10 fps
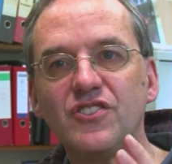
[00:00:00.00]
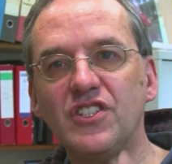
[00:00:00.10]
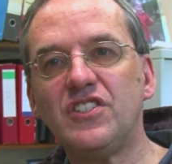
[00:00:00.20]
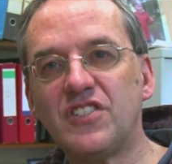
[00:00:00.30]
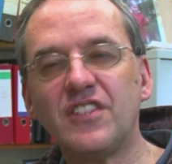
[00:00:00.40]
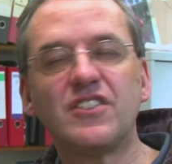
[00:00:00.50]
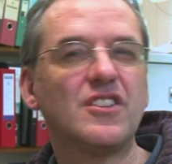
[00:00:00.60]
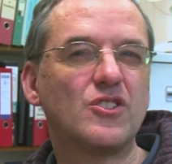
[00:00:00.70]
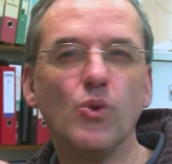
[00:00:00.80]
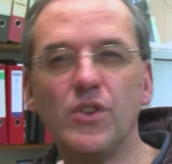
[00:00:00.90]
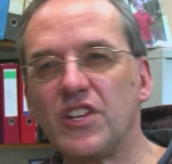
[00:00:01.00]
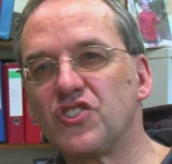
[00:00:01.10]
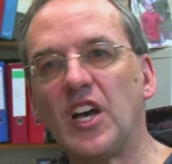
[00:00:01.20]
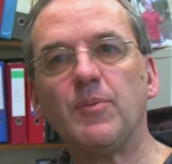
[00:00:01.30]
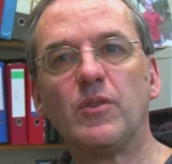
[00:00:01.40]
City centre, there's all the
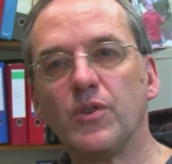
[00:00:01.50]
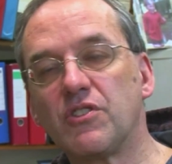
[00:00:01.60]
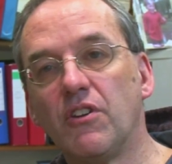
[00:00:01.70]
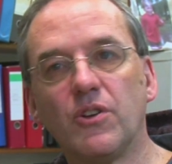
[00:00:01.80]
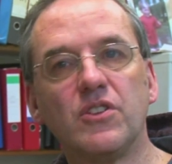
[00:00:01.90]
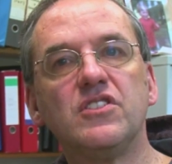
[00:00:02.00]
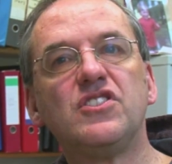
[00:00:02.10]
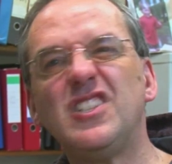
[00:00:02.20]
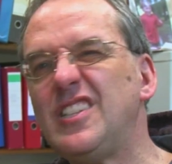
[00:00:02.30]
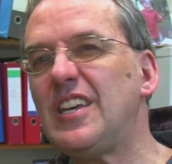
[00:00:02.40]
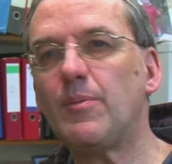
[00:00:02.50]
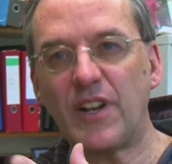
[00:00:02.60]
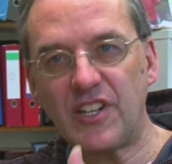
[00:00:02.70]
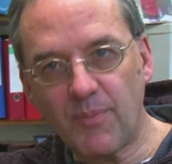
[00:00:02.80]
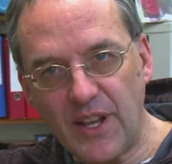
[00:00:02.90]
excitement of what's going on in the city,
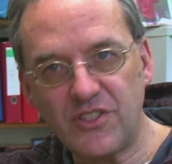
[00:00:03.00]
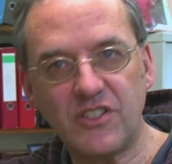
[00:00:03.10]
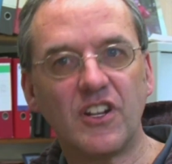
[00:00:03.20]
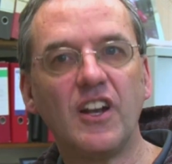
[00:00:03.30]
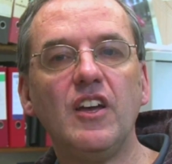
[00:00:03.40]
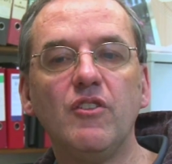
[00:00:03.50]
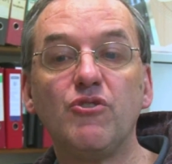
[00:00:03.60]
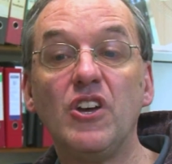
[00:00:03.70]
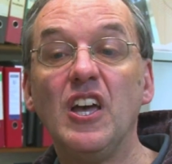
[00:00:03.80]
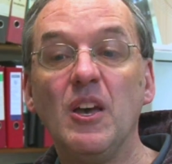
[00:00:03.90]
plenty of places to live,